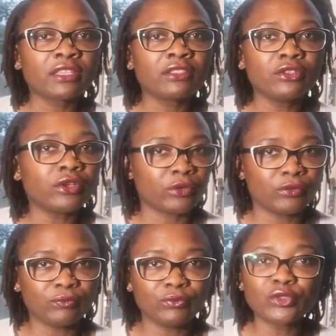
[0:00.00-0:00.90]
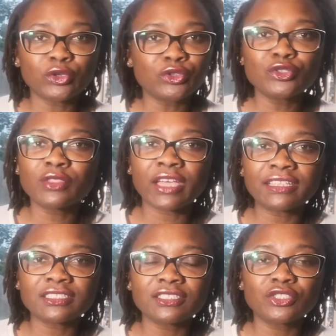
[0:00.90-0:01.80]
No, don't do
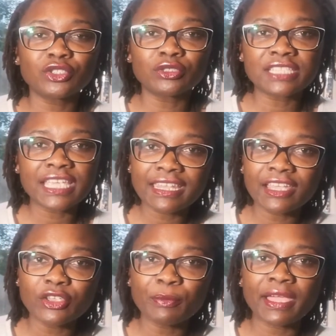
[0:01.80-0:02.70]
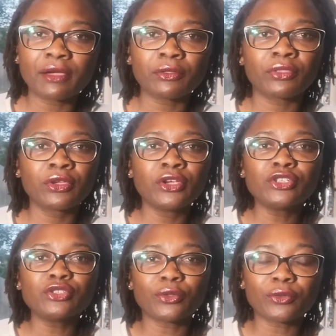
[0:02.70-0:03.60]
that. Don't take it out your mouth.
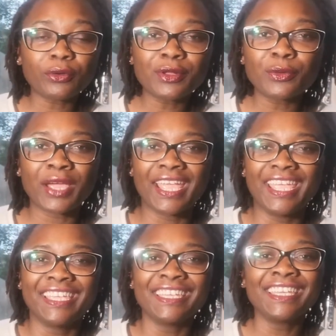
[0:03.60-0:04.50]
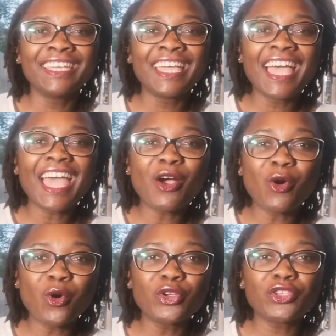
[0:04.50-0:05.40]
Don't throw it away.
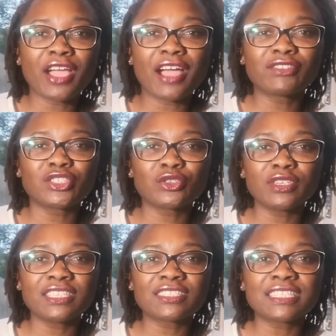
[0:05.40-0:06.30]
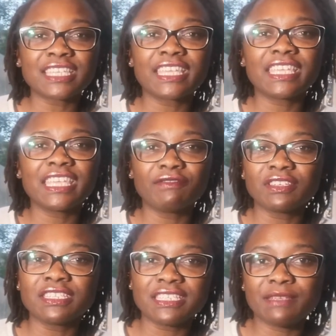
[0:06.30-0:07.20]
All you have to do is to take
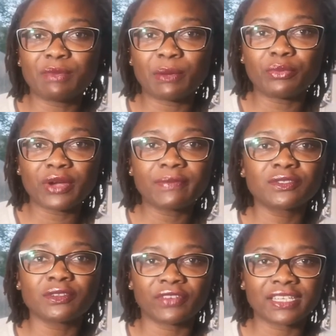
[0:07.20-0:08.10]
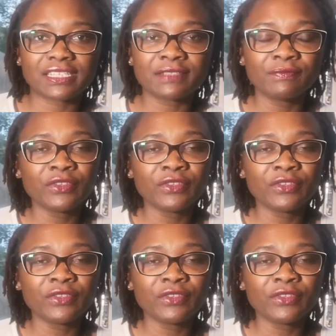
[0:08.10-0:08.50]
even deeper breaths of it.